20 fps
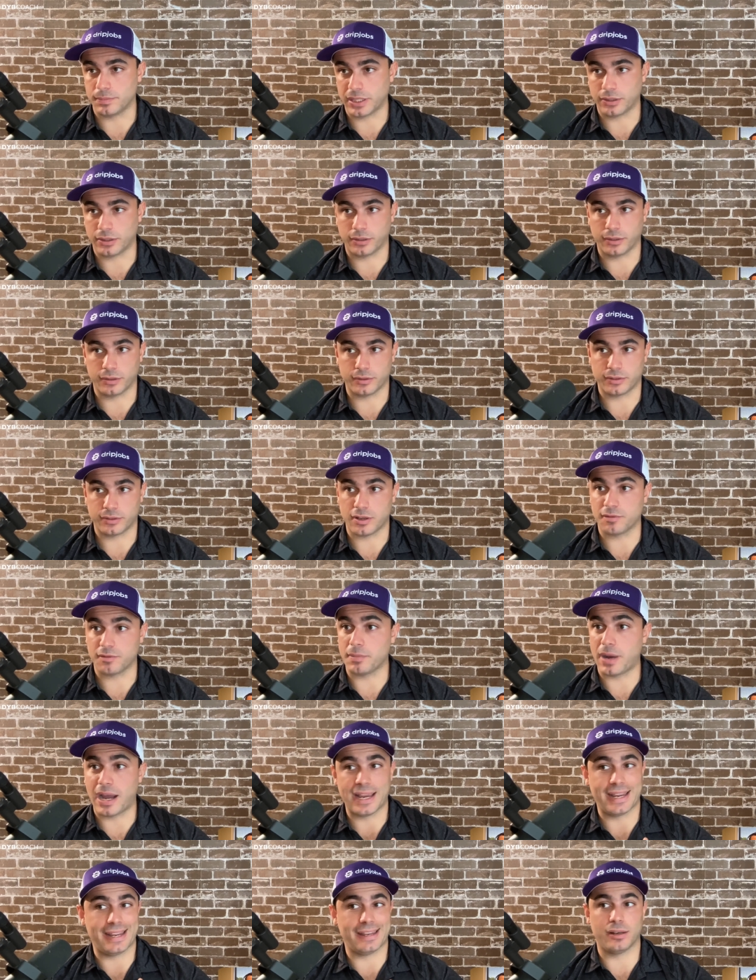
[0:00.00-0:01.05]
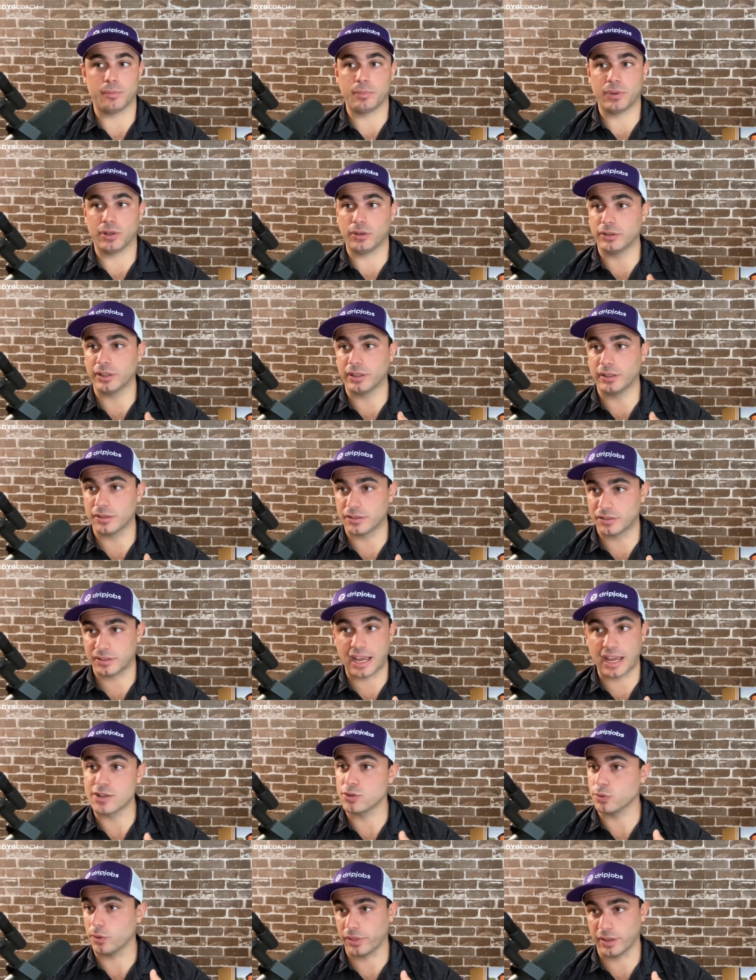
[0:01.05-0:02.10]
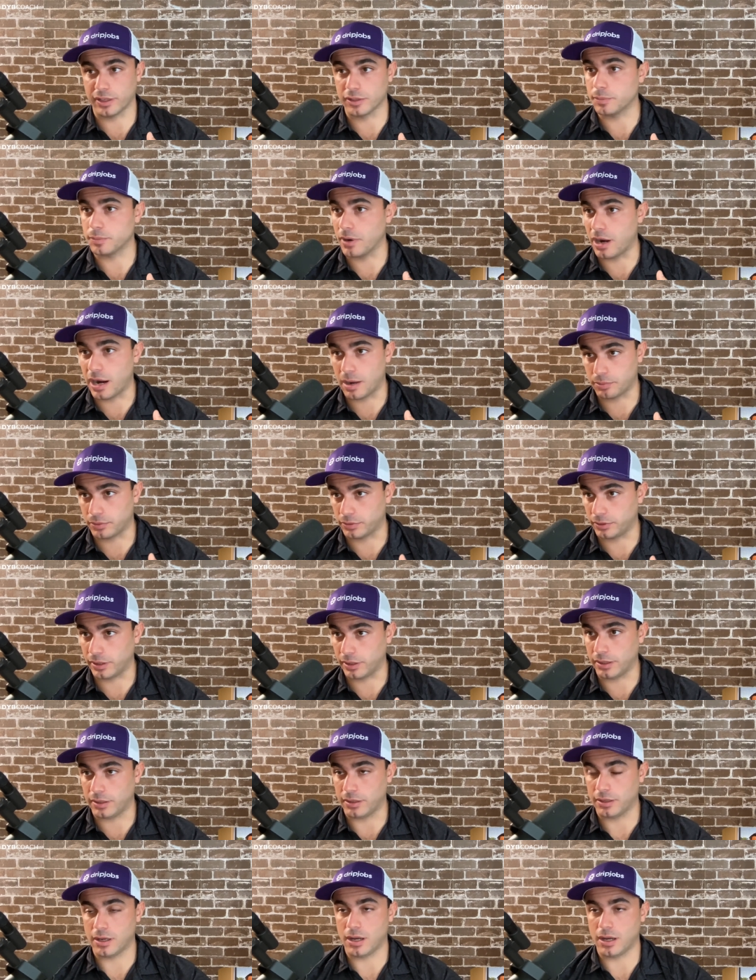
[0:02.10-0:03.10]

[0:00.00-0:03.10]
because of my inability to schedule things properly.